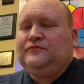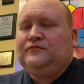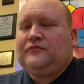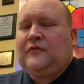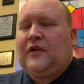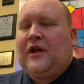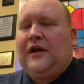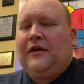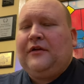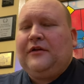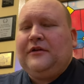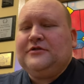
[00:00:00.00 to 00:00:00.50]

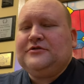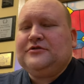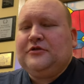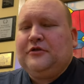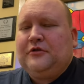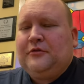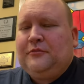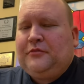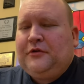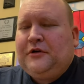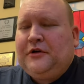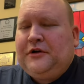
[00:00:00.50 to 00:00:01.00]
Okay, these are a
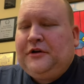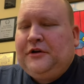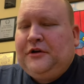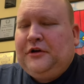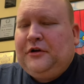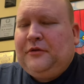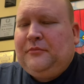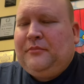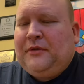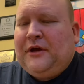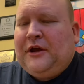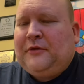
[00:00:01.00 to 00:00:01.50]
pretty
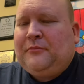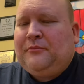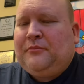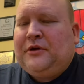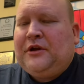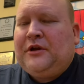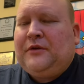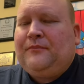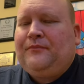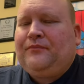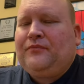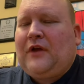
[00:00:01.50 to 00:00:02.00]
good baked
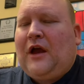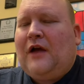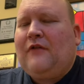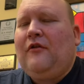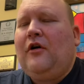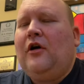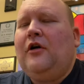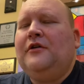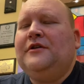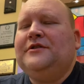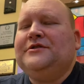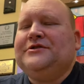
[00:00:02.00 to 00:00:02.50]
bean. I've
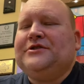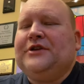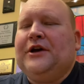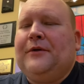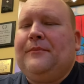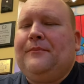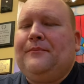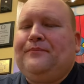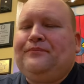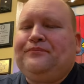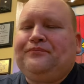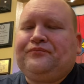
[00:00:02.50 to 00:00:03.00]
always
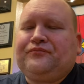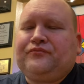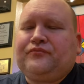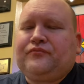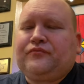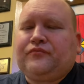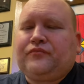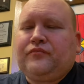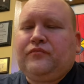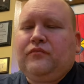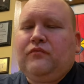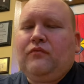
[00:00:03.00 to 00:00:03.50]
said
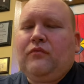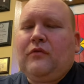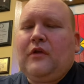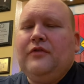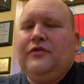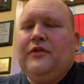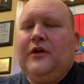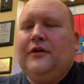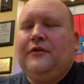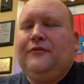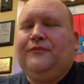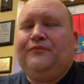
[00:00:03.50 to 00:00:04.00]

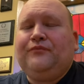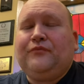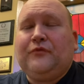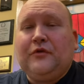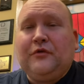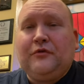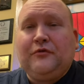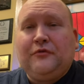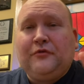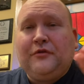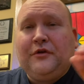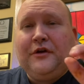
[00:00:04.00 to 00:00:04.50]
that
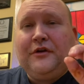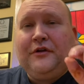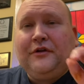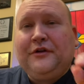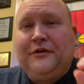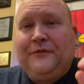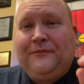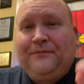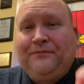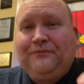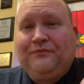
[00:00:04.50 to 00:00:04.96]
really